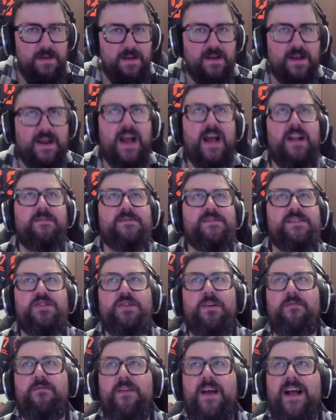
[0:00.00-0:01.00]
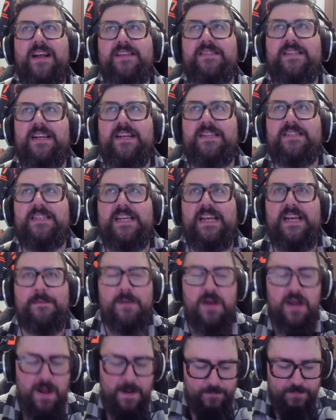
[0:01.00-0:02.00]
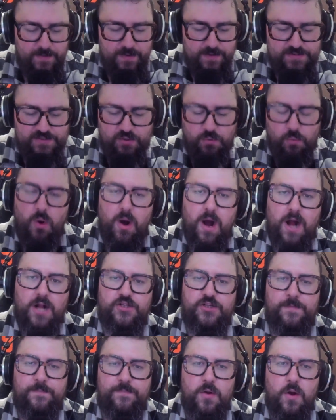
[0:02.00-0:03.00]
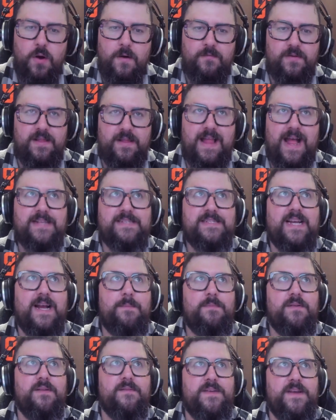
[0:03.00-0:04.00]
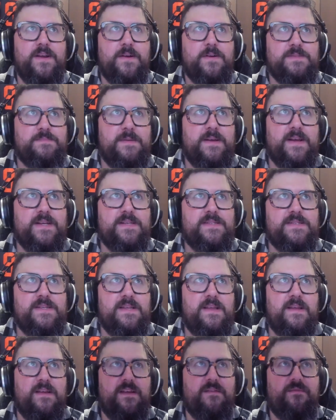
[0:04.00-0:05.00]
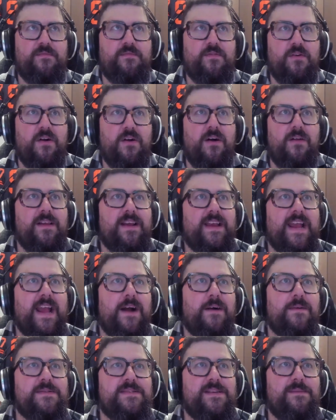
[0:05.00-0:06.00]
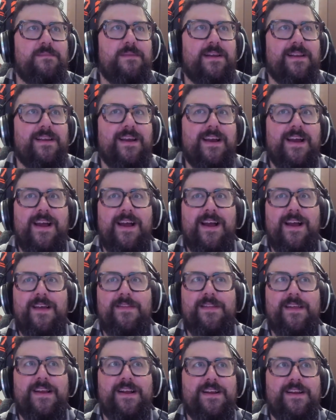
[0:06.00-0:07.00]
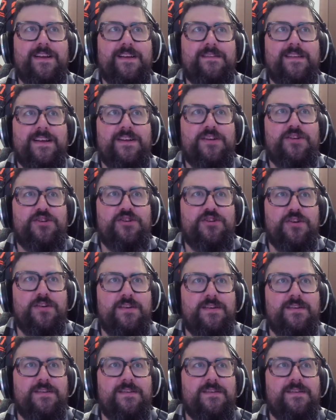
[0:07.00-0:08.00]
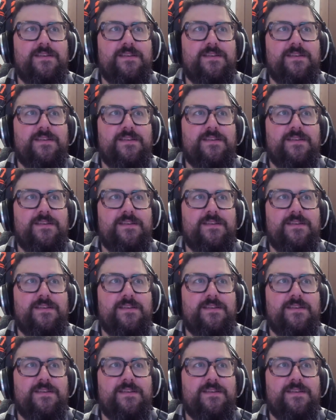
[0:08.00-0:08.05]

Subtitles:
kind of such a fascinating team to watch over the last couple of years, because for all accounts, I mean, they shouldn't